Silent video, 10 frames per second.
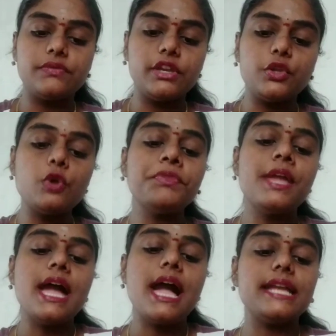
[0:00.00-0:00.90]
video,
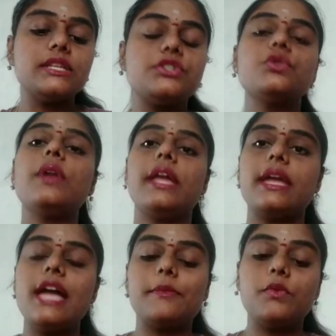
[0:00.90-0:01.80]
and
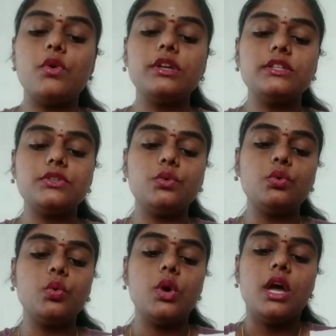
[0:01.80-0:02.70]
today I'm going
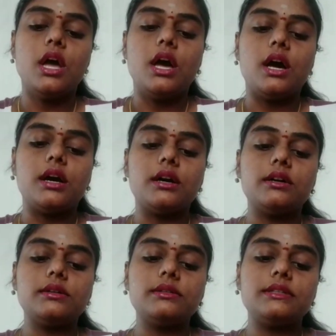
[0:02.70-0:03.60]
to
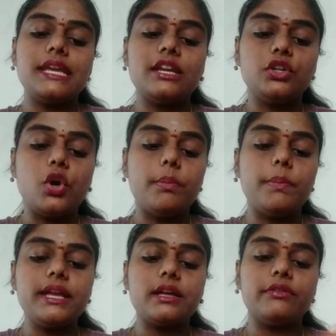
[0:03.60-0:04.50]
take a
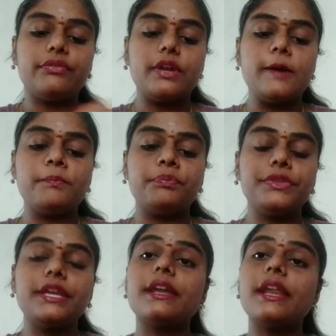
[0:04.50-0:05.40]
topic
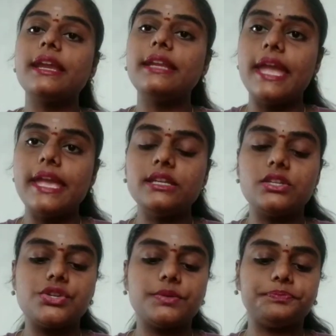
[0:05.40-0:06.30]
from grade
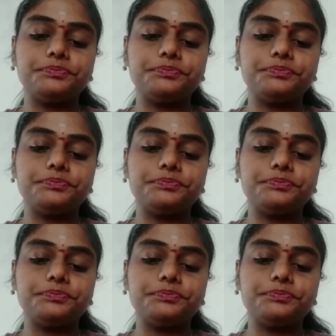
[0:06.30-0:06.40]
8,